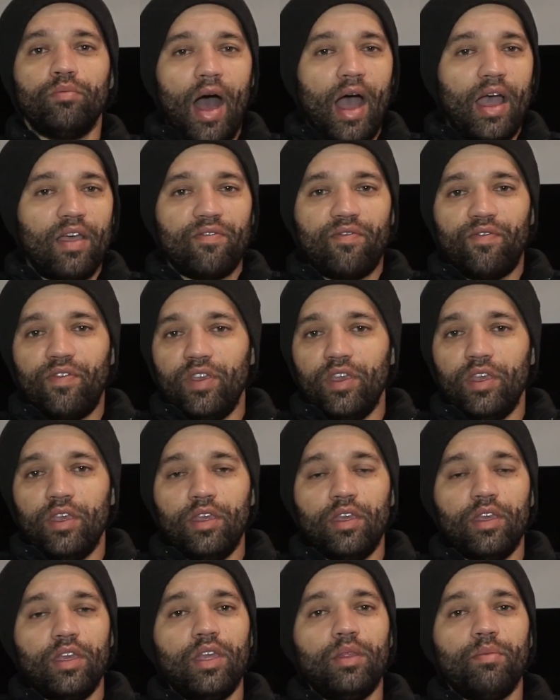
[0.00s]
IV
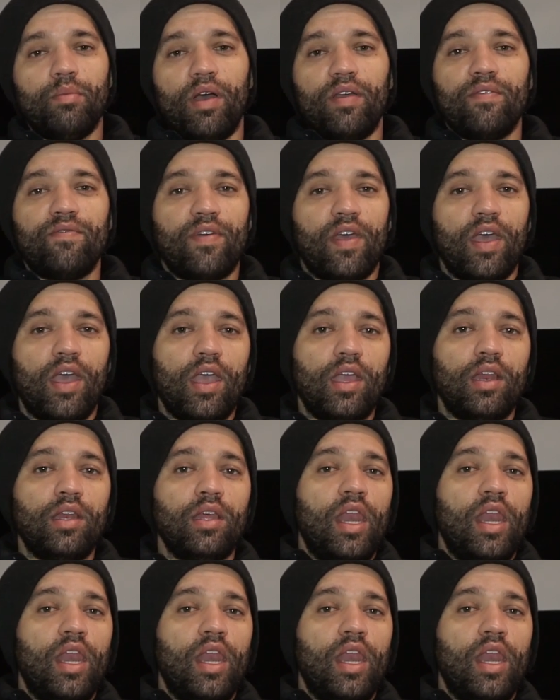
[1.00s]
in my vein,